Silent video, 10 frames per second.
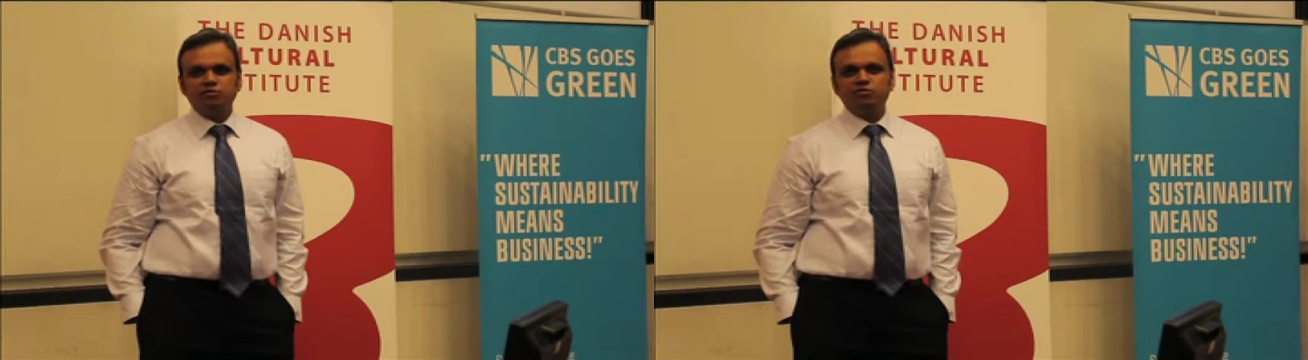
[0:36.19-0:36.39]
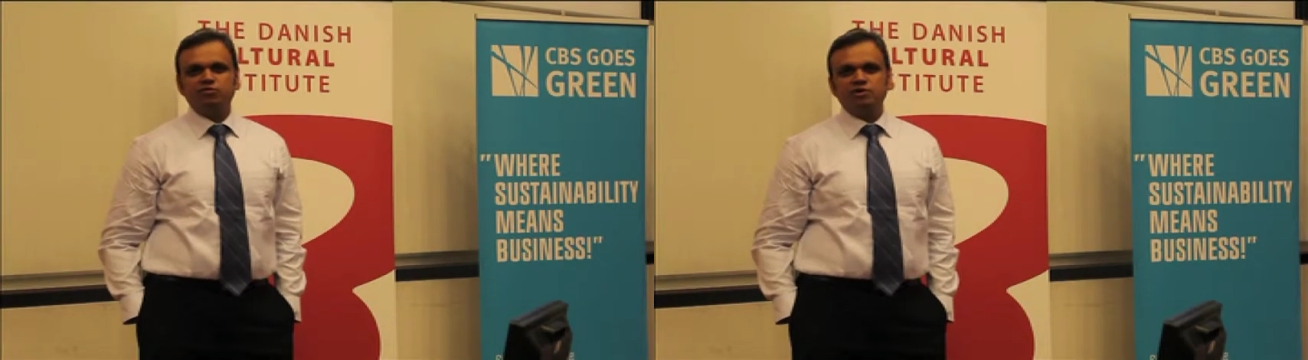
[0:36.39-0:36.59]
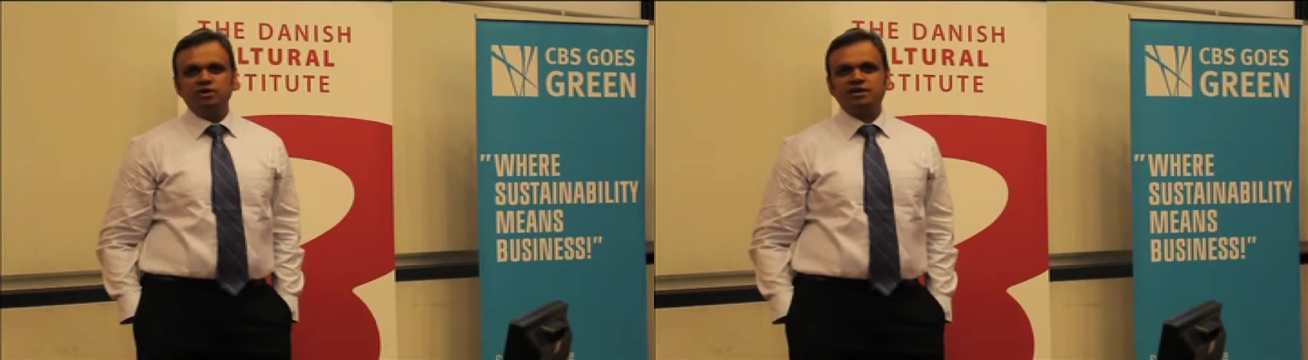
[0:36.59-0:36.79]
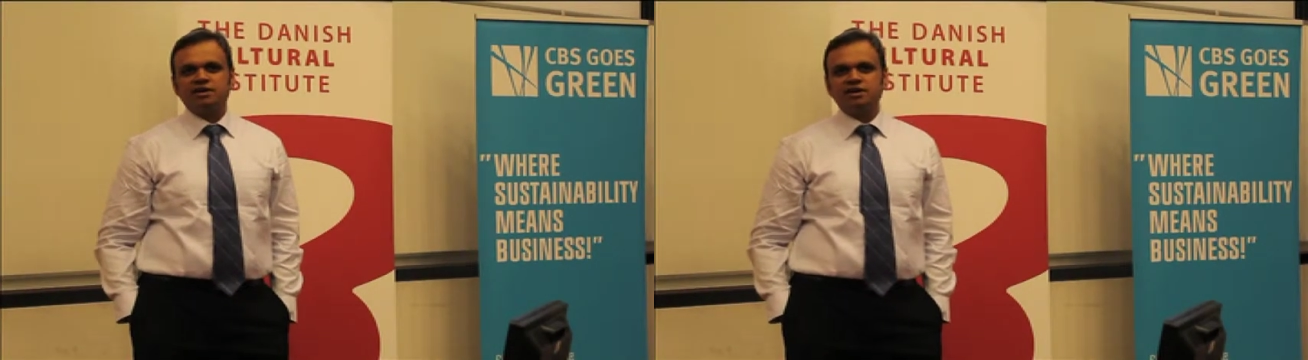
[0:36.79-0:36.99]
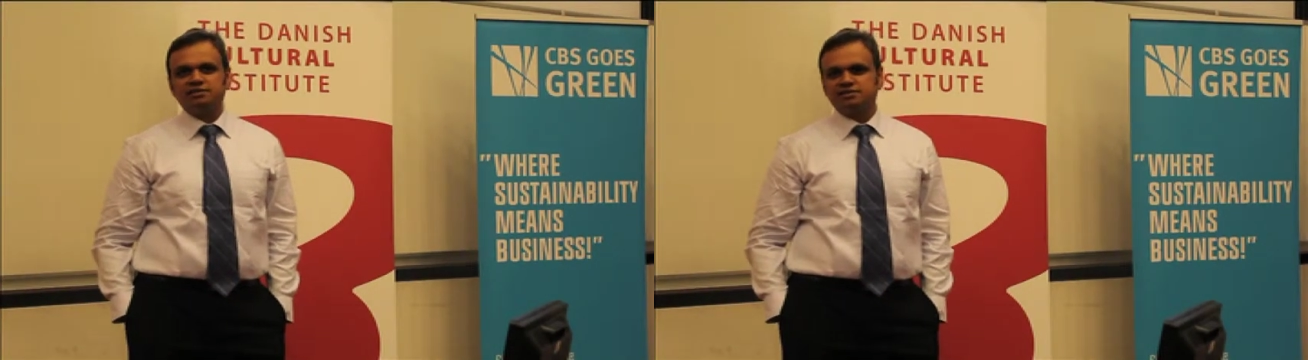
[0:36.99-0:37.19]
if you want to
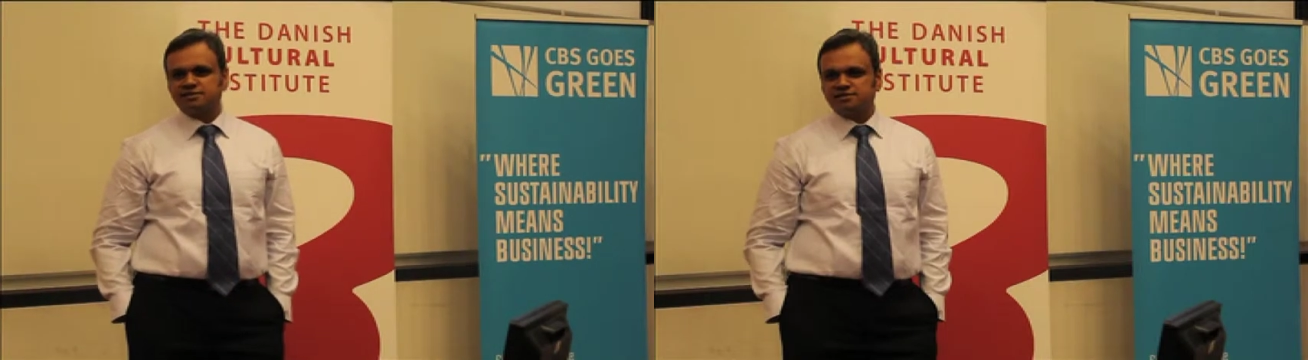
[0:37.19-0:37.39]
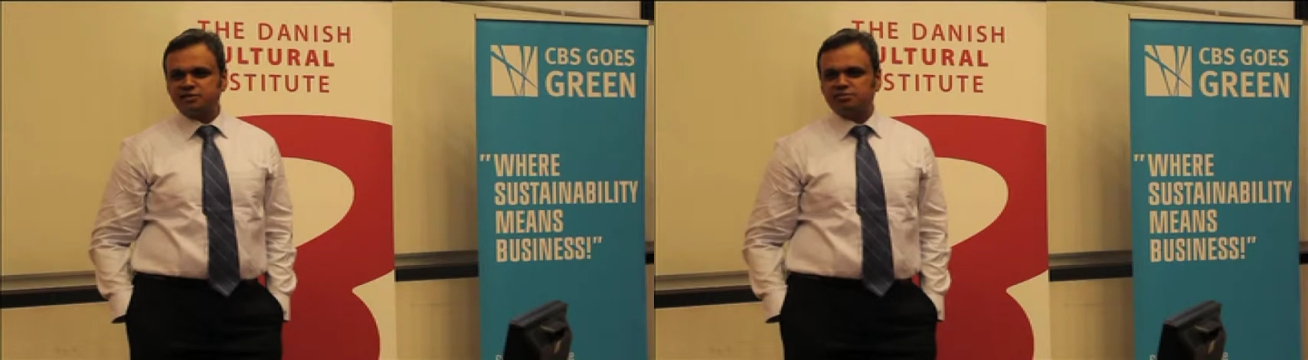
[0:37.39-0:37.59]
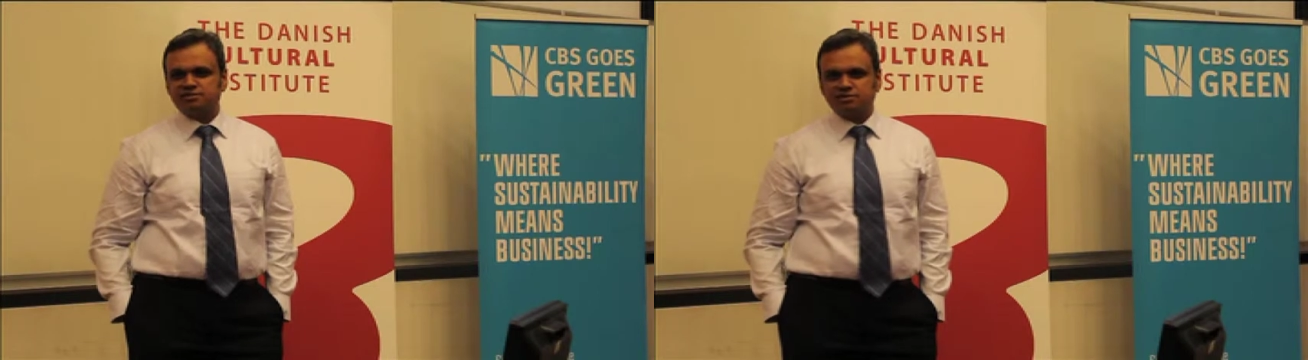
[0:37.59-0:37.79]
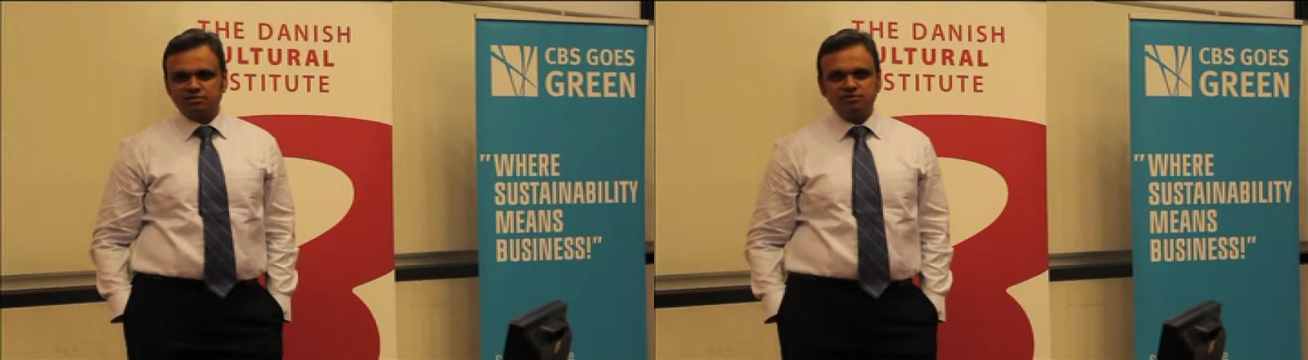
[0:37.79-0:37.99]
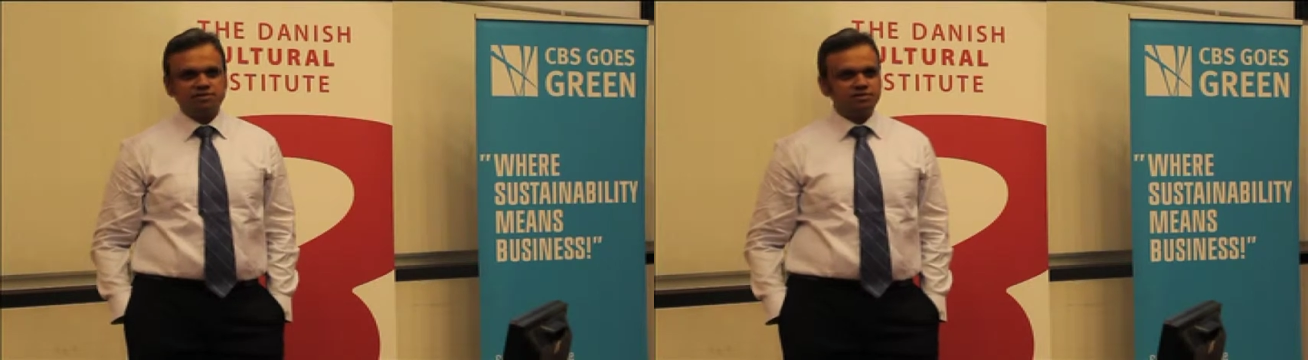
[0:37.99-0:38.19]
create sustainable
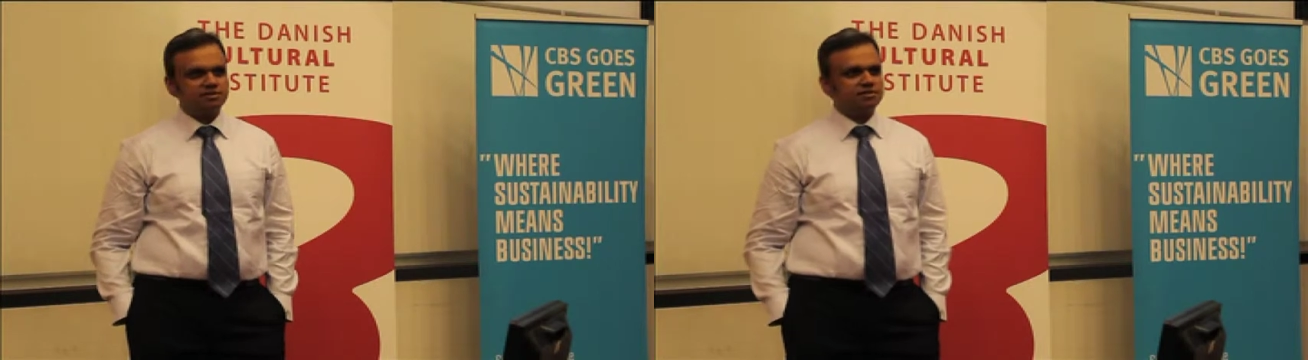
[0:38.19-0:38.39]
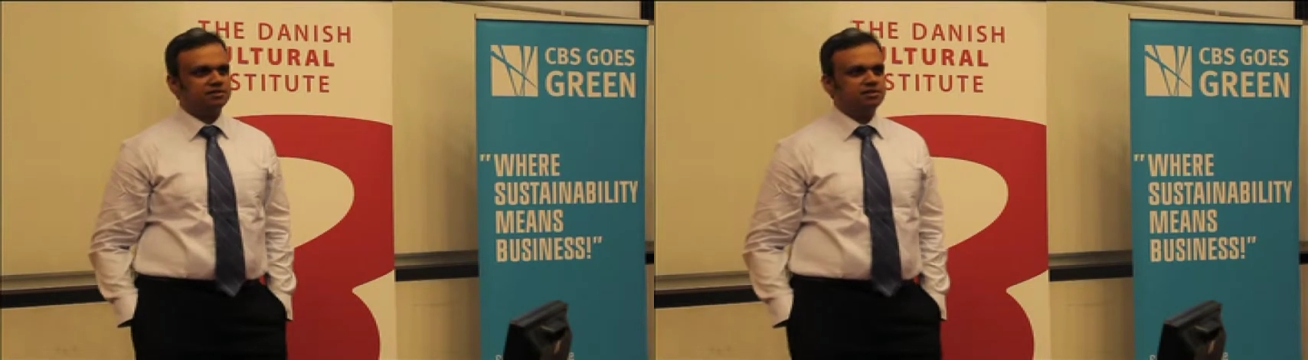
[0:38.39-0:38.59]
solutions,